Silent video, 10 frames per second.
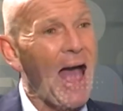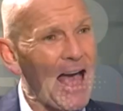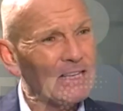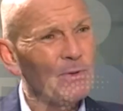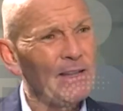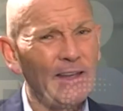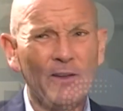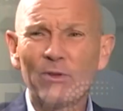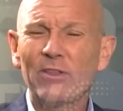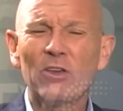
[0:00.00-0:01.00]
as we
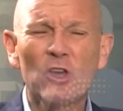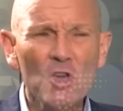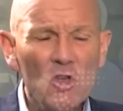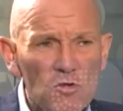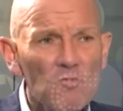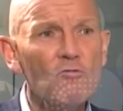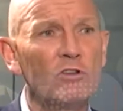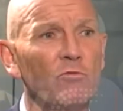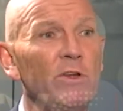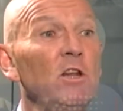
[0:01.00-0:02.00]
did with the
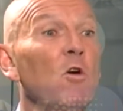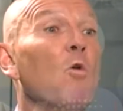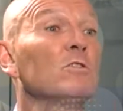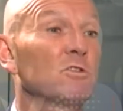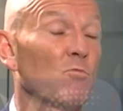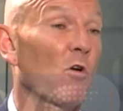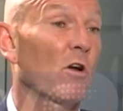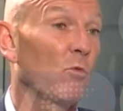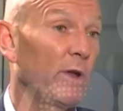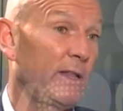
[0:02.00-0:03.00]
huge relaunch
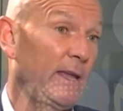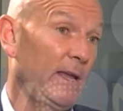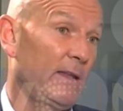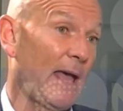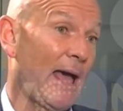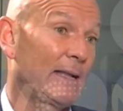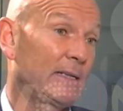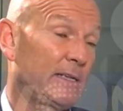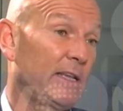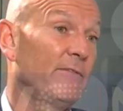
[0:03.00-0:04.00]
work we did
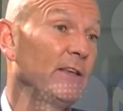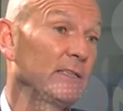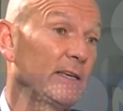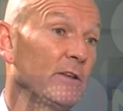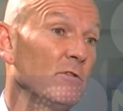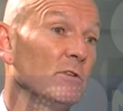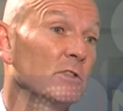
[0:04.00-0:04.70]
at T V C News.